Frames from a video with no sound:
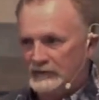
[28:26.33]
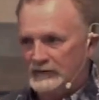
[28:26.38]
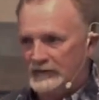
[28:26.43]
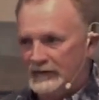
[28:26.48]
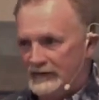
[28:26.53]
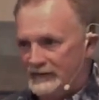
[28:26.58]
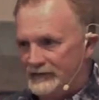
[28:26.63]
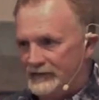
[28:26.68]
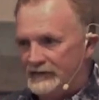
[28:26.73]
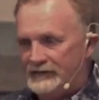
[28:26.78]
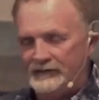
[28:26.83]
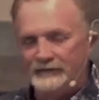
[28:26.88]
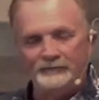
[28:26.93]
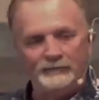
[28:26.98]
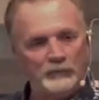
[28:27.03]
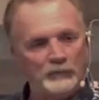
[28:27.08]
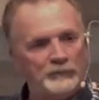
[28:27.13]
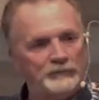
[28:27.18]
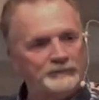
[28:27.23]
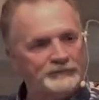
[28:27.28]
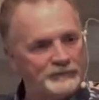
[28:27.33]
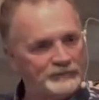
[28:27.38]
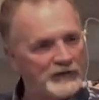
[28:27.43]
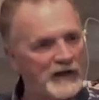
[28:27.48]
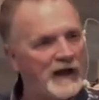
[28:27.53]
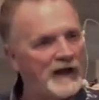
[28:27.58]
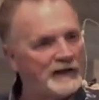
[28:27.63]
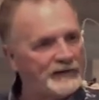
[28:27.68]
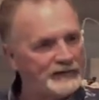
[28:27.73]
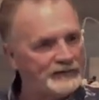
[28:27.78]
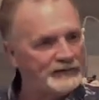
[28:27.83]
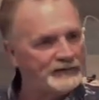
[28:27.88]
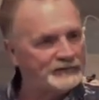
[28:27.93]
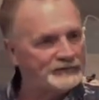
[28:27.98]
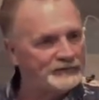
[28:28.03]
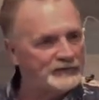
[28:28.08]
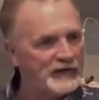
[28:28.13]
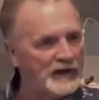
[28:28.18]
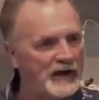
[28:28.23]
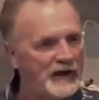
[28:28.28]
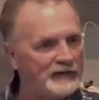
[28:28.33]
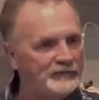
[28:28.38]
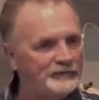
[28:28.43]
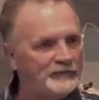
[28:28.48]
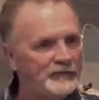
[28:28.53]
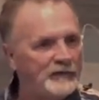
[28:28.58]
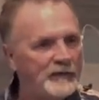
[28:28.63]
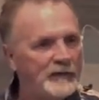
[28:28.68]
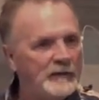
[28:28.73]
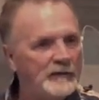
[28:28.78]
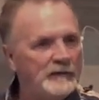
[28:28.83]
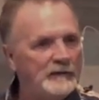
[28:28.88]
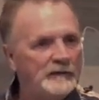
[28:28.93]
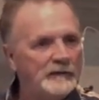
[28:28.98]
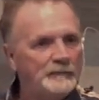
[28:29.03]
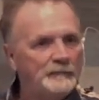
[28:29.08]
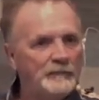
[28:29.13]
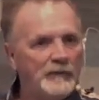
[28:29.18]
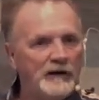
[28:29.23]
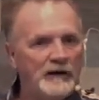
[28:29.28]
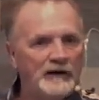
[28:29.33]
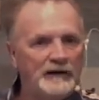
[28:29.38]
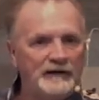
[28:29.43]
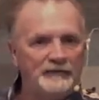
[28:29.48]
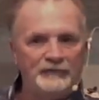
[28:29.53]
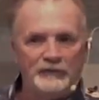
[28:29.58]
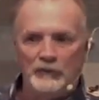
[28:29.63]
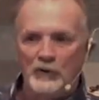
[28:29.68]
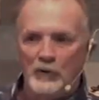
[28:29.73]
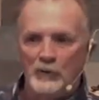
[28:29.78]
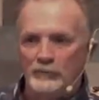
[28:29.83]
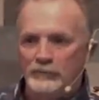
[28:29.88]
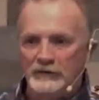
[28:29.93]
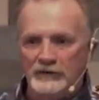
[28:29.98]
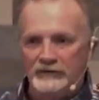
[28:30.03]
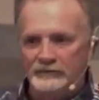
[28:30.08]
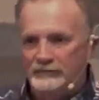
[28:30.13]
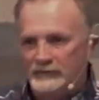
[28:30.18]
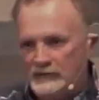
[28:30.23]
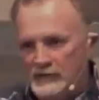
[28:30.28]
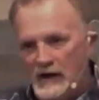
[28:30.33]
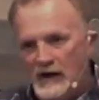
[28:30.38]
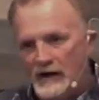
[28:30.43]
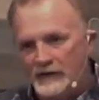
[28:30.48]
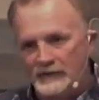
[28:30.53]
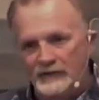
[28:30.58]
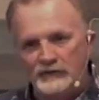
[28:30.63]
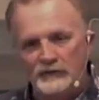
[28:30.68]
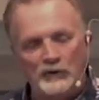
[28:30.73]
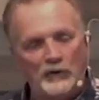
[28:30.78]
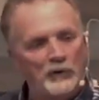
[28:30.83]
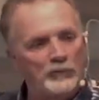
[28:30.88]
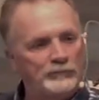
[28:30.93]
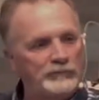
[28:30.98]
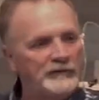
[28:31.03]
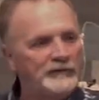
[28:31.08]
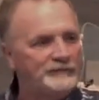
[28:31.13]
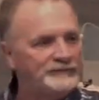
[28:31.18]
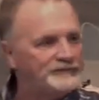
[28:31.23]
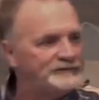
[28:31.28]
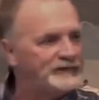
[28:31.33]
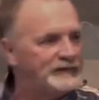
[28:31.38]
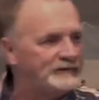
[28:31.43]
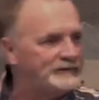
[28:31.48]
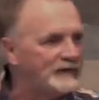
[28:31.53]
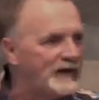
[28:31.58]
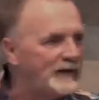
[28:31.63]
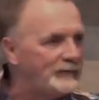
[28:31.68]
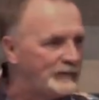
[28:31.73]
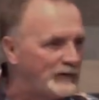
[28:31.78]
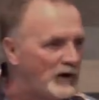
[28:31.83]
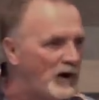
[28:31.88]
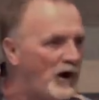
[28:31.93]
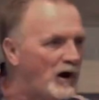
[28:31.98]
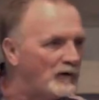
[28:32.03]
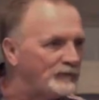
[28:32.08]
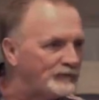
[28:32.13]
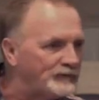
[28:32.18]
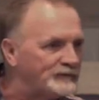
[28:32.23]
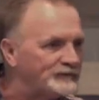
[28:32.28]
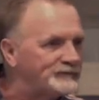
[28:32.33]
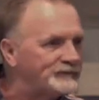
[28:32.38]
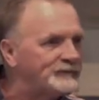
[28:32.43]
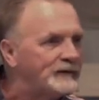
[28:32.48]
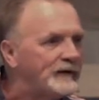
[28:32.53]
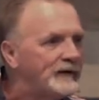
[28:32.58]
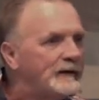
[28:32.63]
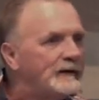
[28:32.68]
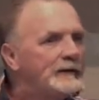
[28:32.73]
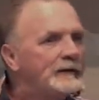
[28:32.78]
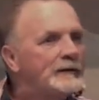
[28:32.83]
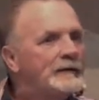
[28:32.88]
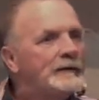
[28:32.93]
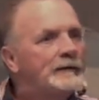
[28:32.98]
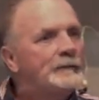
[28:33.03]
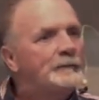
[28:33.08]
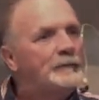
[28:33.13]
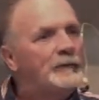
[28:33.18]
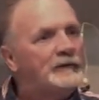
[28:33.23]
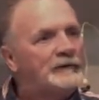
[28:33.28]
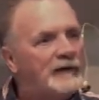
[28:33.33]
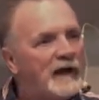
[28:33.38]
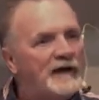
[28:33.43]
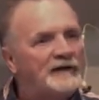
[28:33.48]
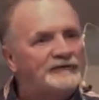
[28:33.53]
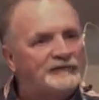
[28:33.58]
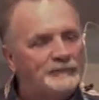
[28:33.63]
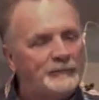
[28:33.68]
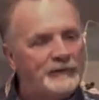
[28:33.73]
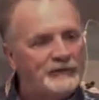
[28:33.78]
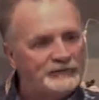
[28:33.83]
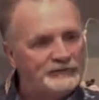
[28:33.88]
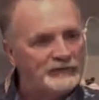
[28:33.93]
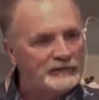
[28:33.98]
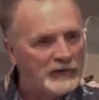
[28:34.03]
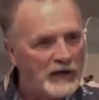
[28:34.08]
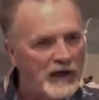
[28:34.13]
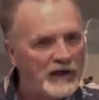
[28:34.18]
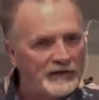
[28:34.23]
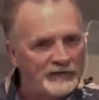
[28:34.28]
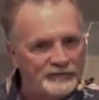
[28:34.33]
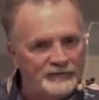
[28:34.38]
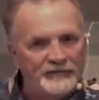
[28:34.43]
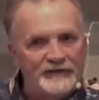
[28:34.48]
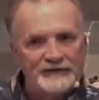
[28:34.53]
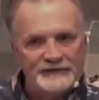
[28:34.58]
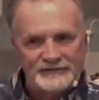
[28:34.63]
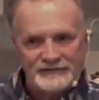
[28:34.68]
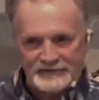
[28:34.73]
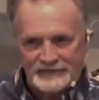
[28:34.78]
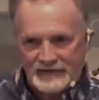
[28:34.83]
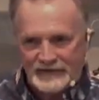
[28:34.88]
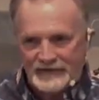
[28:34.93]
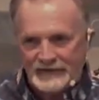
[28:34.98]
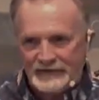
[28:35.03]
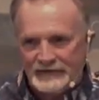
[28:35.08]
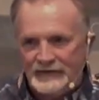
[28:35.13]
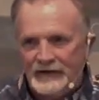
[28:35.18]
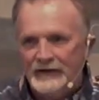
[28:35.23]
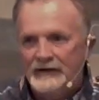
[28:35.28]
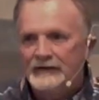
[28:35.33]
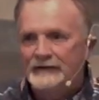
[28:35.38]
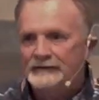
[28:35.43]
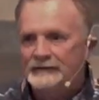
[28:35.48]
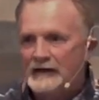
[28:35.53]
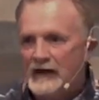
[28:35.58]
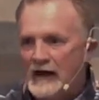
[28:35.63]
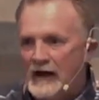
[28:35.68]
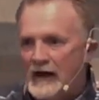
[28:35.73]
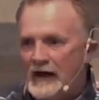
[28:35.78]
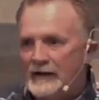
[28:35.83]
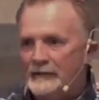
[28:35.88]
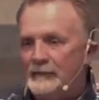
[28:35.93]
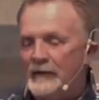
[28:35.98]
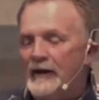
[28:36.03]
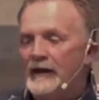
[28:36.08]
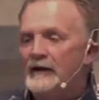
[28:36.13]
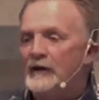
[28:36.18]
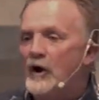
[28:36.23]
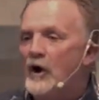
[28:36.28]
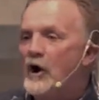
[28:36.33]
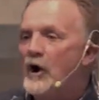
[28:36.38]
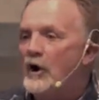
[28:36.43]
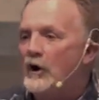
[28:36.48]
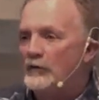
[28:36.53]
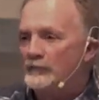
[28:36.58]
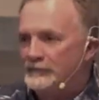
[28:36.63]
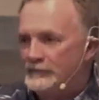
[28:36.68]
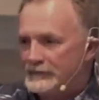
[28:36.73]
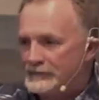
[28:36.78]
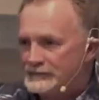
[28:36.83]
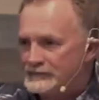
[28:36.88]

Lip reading: get the influence of God in his life by, if you don't believe in God, then you don't believe in seed, time, and harvest. But God speaks a lot of seed, time, and harvest.